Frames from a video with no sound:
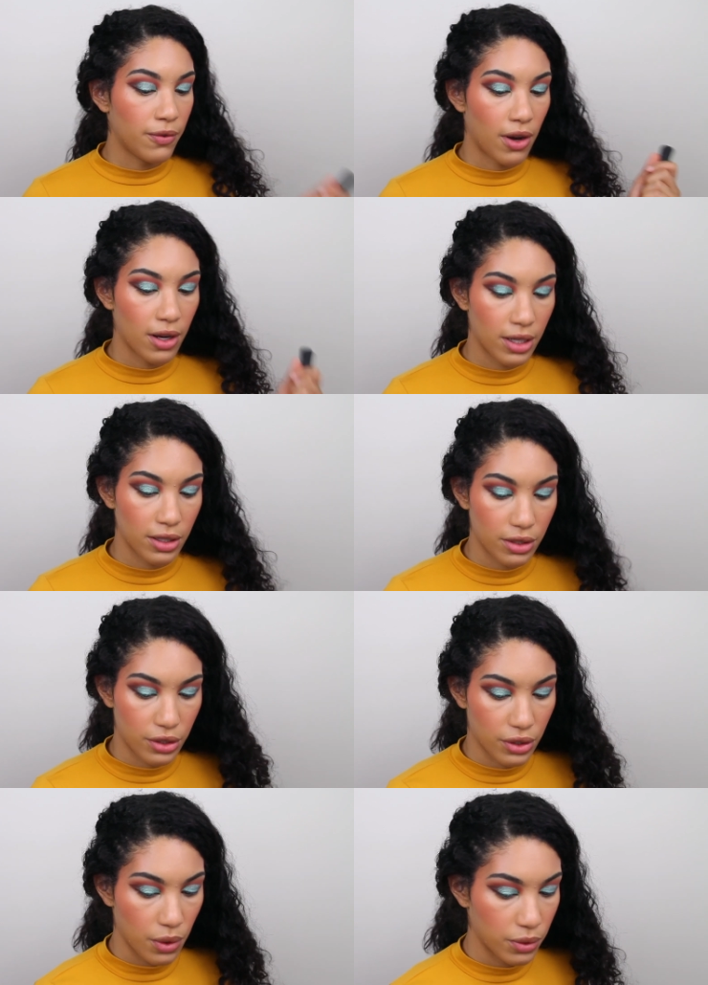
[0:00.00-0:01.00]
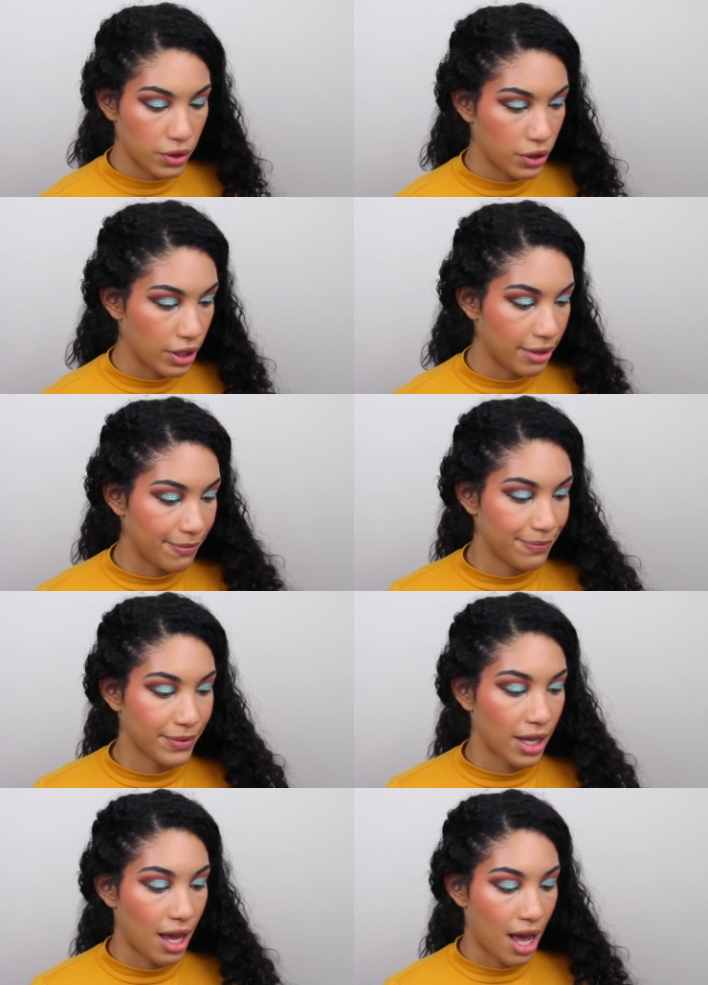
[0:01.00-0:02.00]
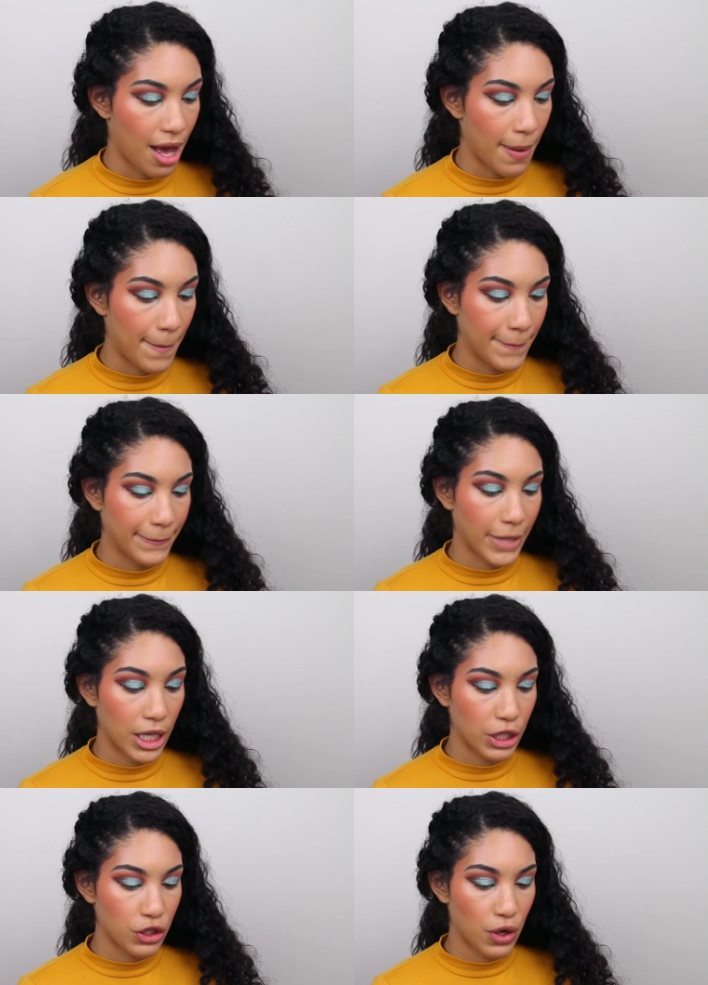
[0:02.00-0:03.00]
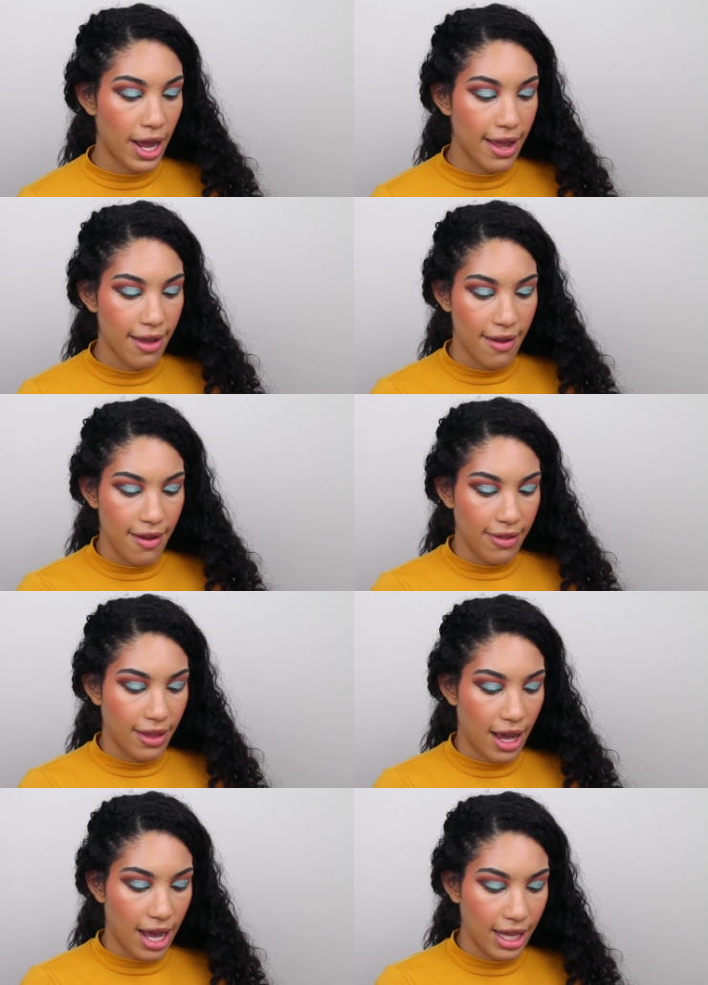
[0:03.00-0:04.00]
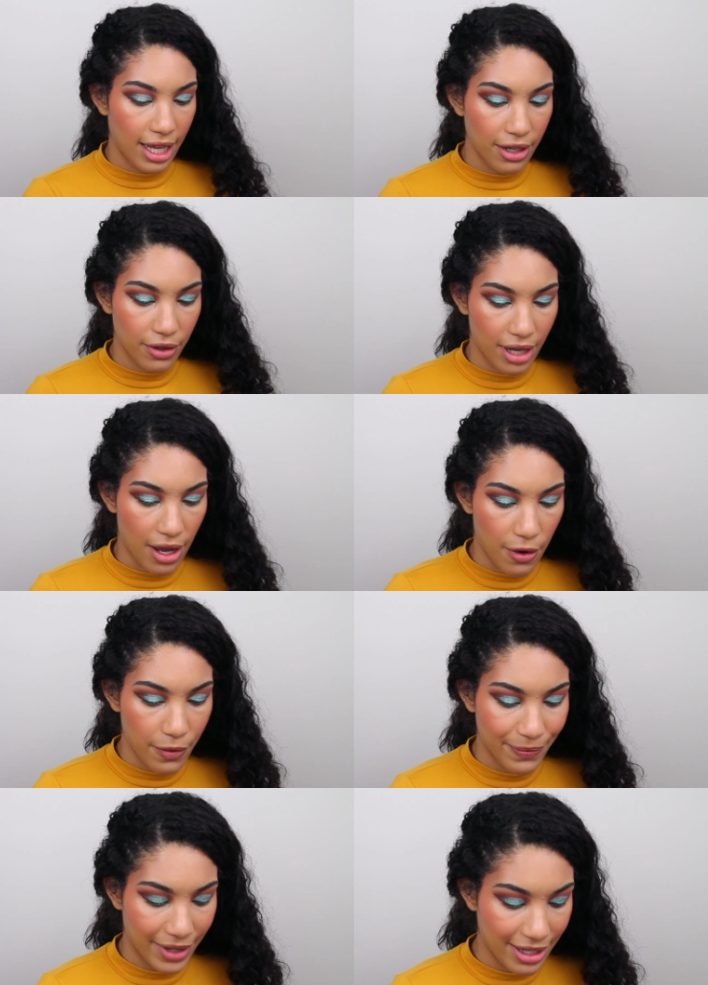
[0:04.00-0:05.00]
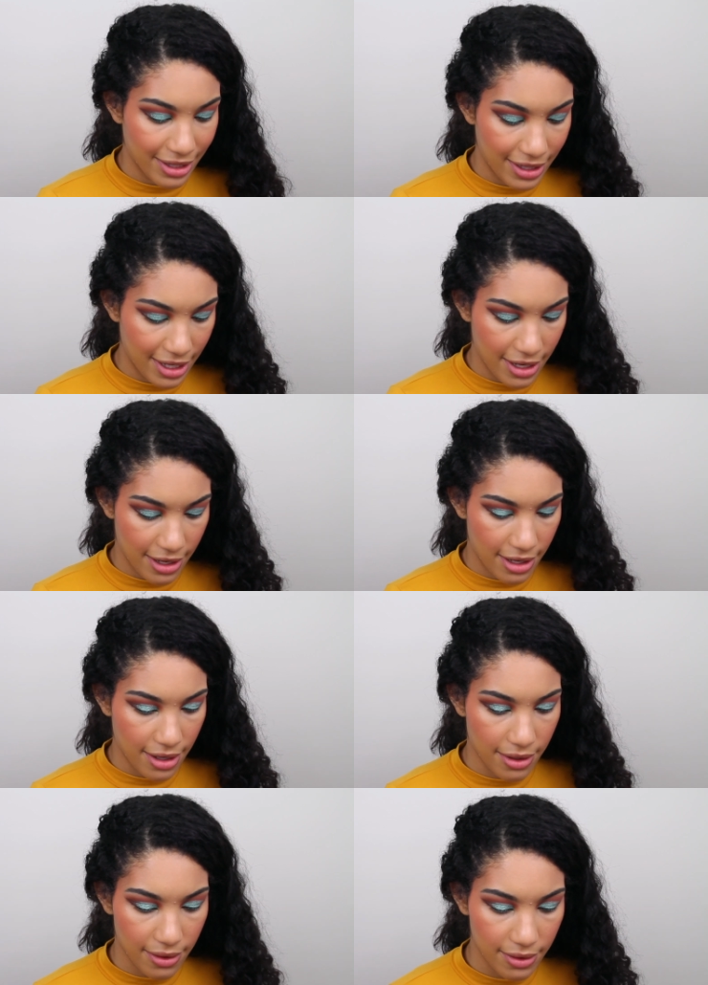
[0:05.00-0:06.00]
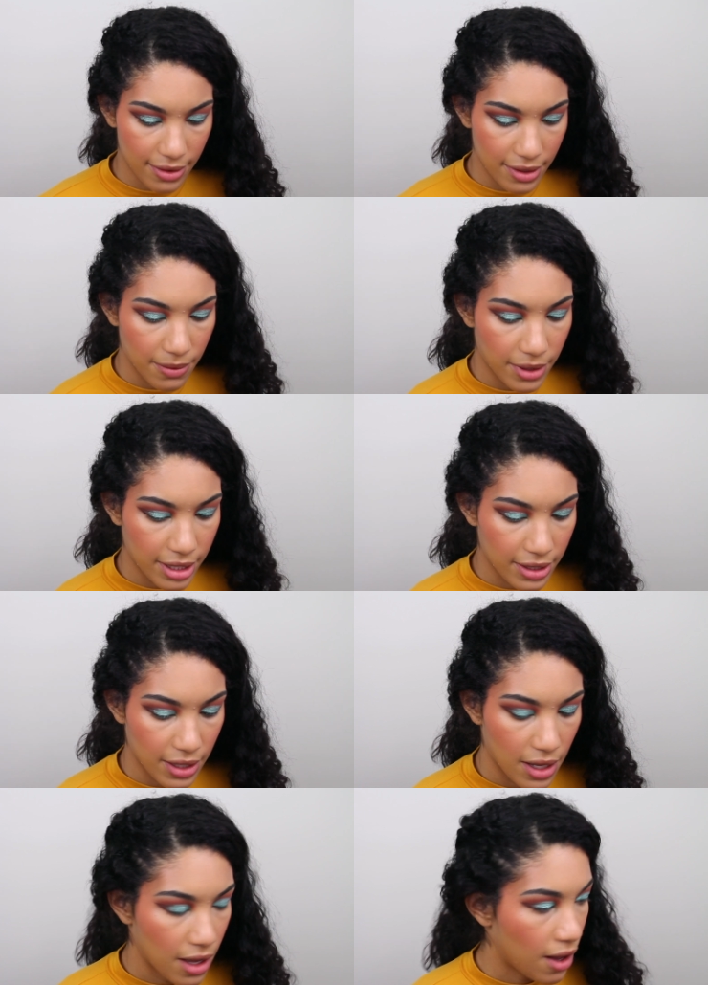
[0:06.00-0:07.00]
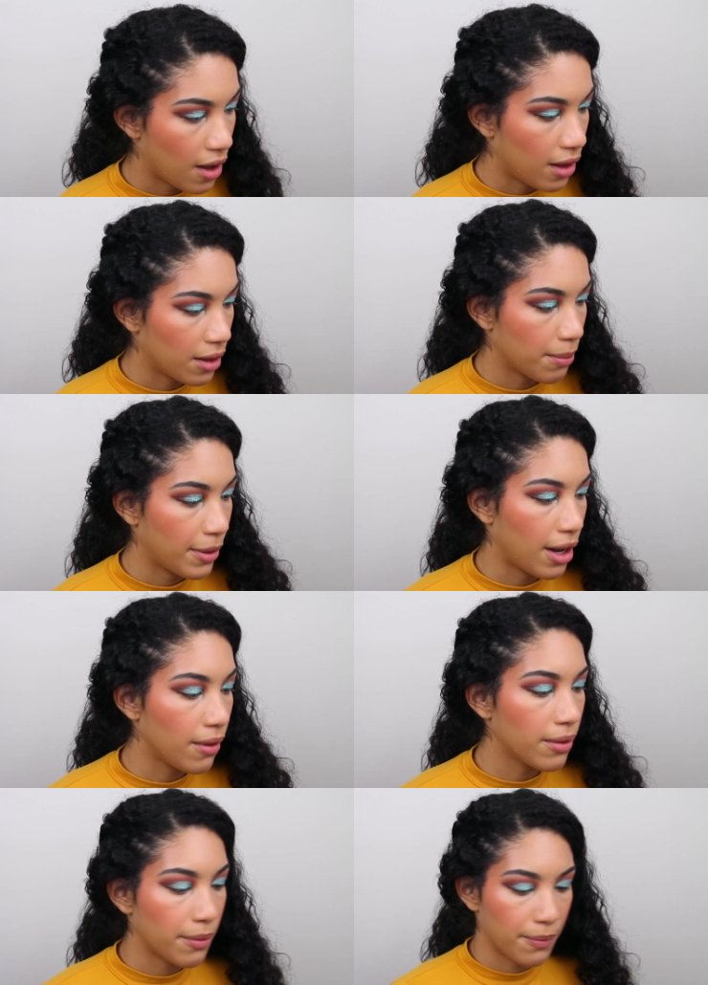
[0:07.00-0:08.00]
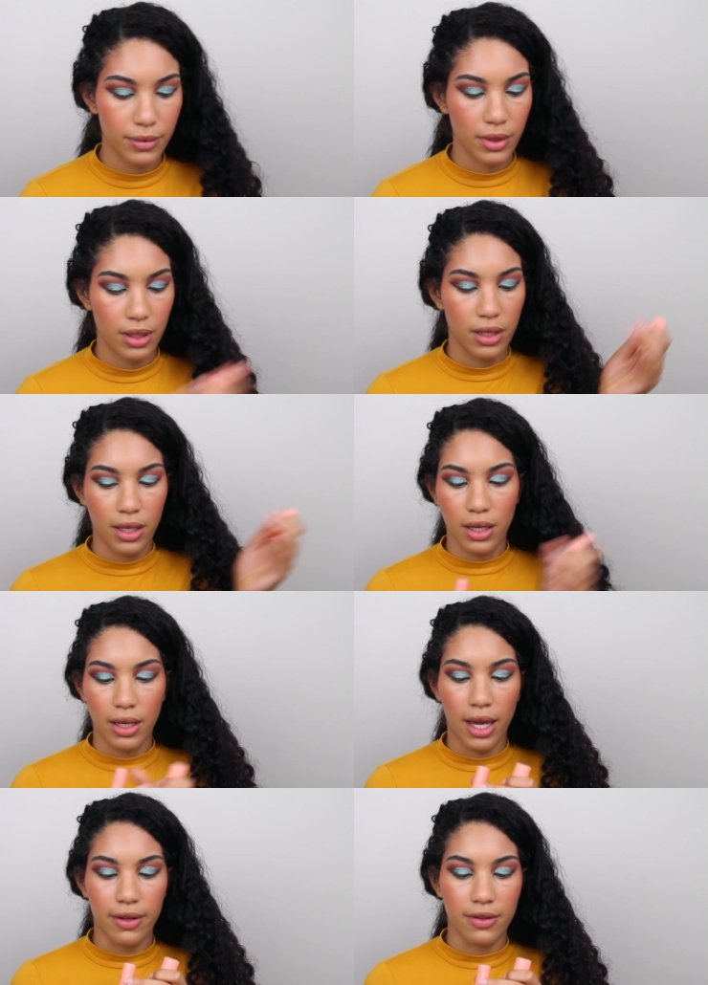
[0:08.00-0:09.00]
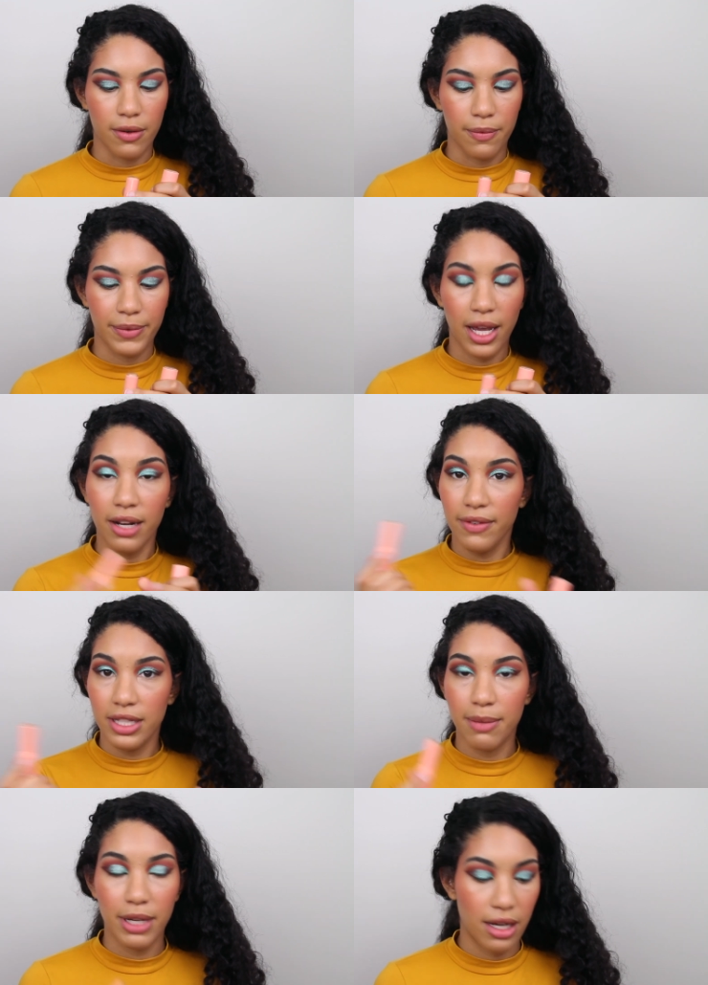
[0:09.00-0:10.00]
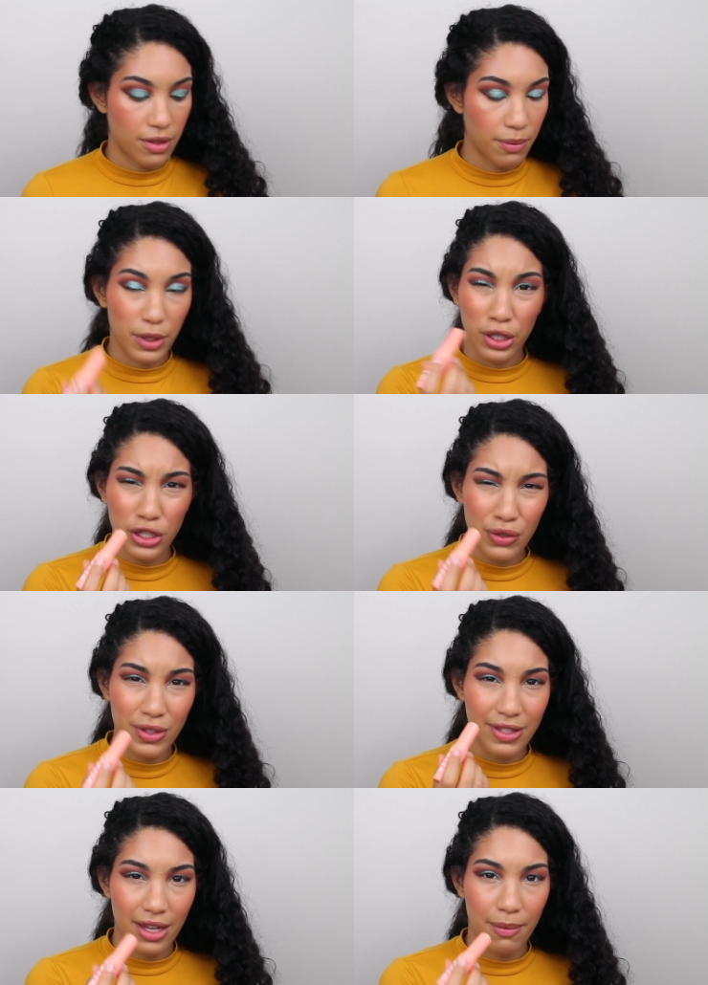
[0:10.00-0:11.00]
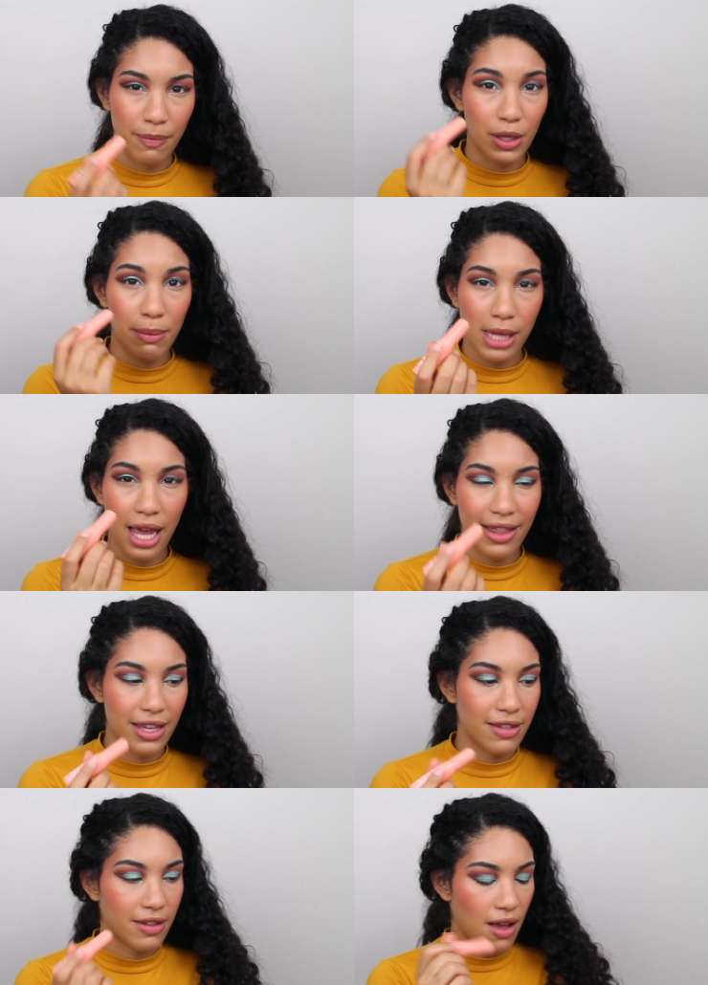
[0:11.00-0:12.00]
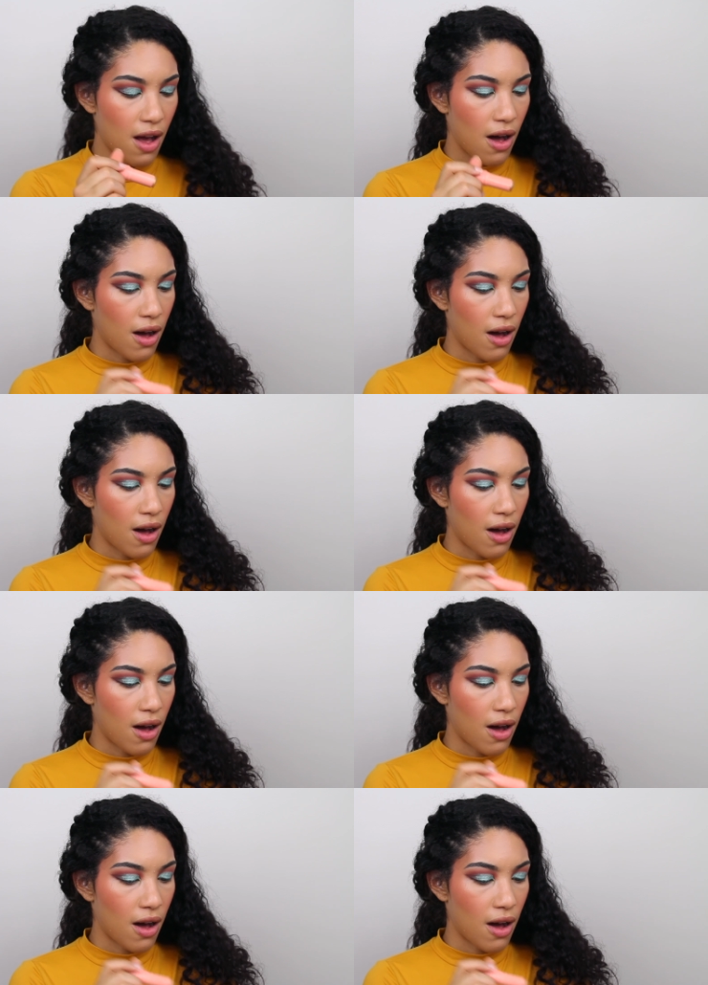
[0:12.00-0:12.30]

far, so good. I'm gonna try the highlighter now and see what it's all about. Okay, so kind of intimidated, so I'm gonna do the same. I'm gonna apply this